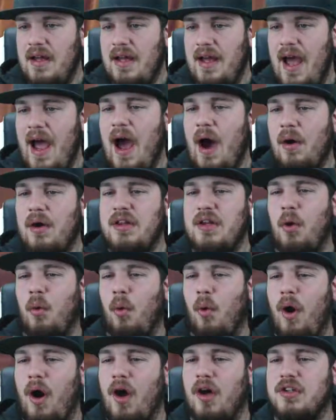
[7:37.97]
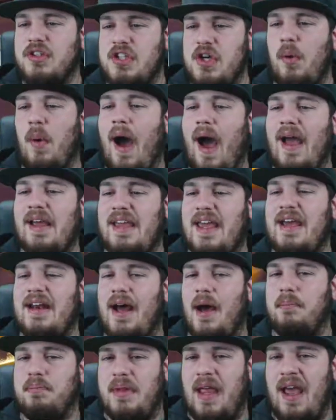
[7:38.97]
How in the world do I get
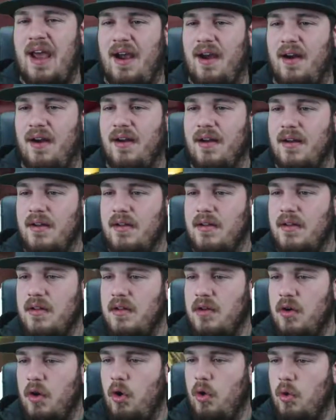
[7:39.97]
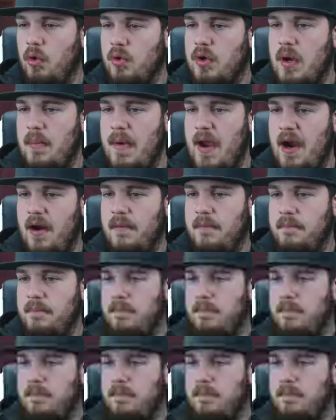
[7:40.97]
up there? Ooh, come here.